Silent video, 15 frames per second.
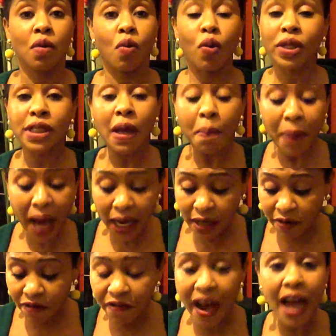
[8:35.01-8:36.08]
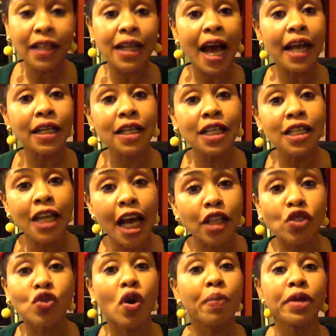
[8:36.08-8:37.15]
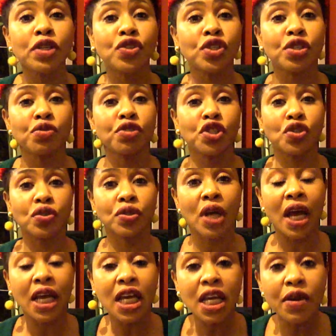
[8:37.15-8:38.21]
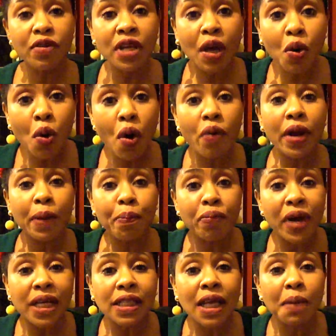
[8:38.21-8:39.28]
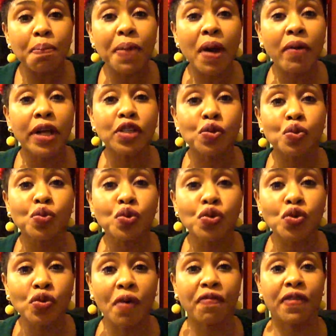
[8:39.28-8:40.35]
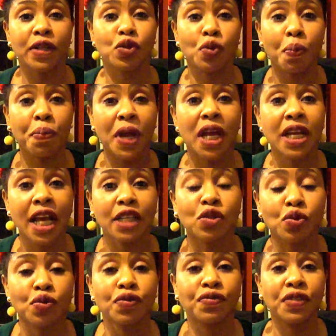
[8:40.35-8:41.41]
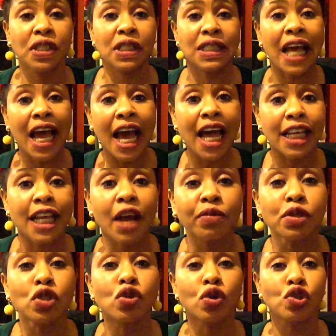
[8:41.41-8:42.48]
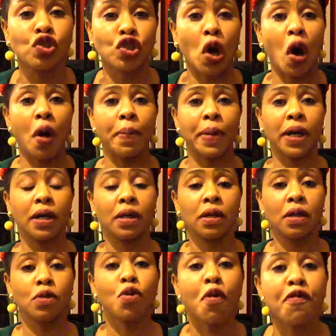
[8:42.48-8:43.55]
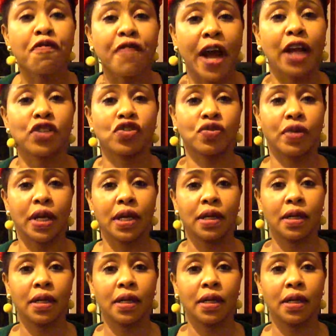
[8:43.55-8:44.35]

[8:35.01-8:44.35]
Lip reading: What about the fact that the next coming generation, the current present parents will suffer to pay their school fees and there is no job, no factory?